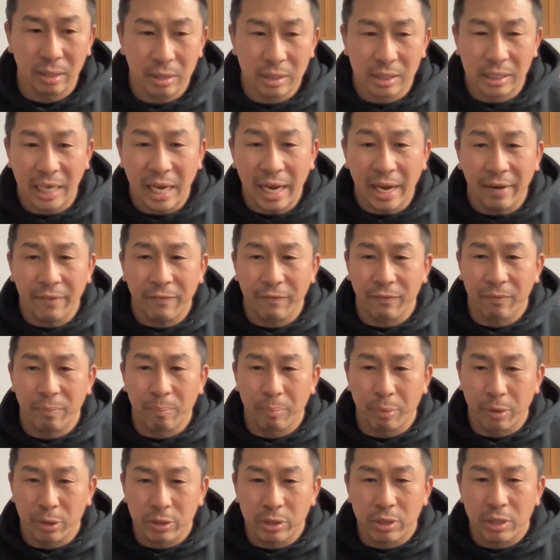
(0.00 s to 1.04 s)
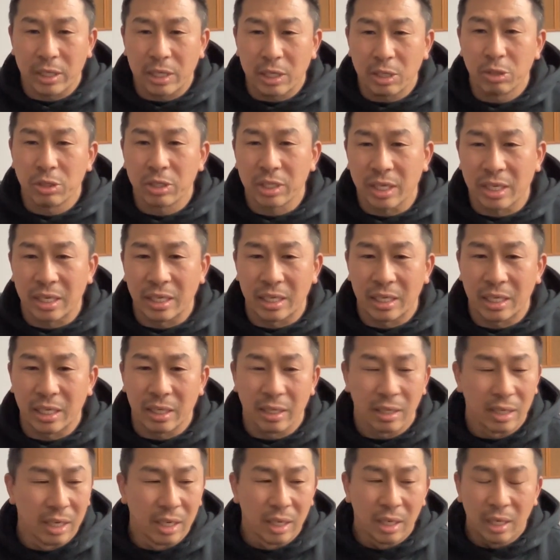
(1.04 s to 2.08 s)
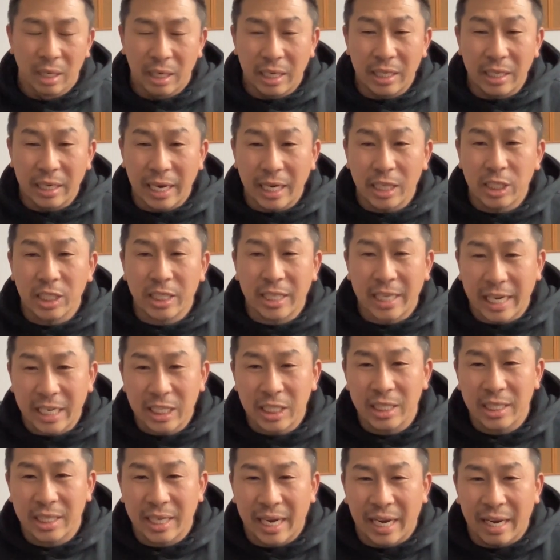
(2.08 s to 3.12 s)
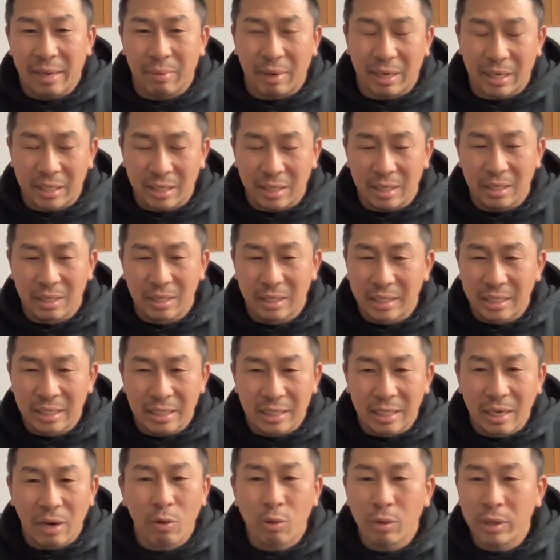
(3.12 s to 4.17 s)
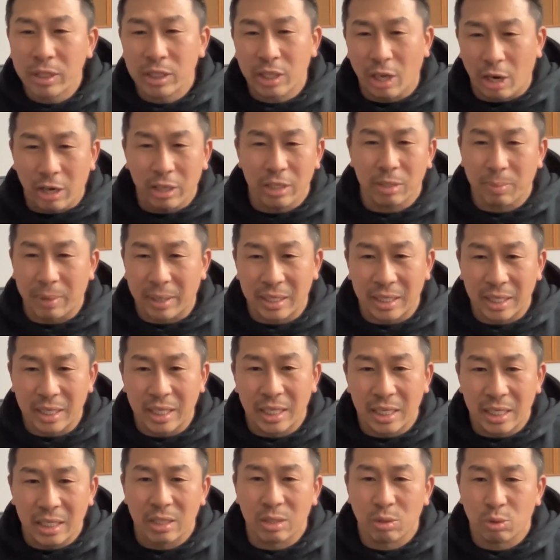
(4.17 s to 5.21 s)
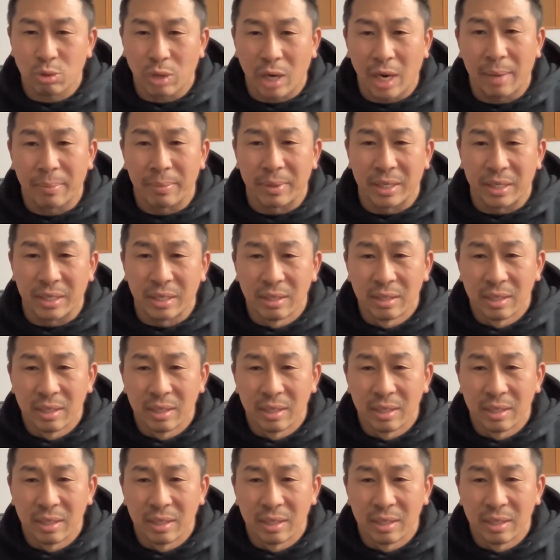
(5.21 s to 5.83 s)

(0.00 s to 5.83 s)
death, persecution, in education camp. Like no one talks about none of this trauma.